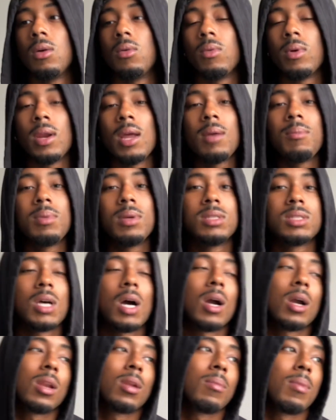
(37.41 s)
when they be
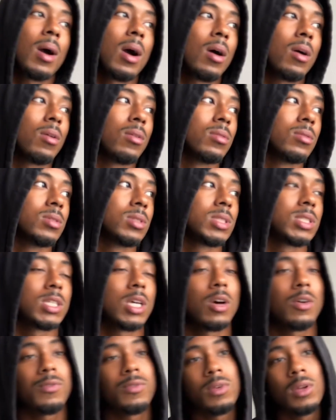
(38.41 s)
talking about
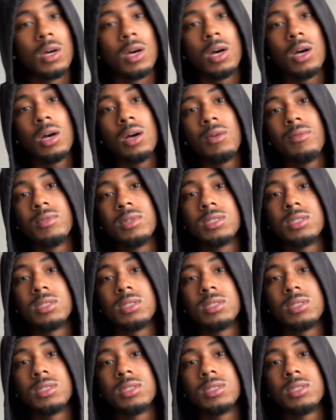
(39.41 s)
self-love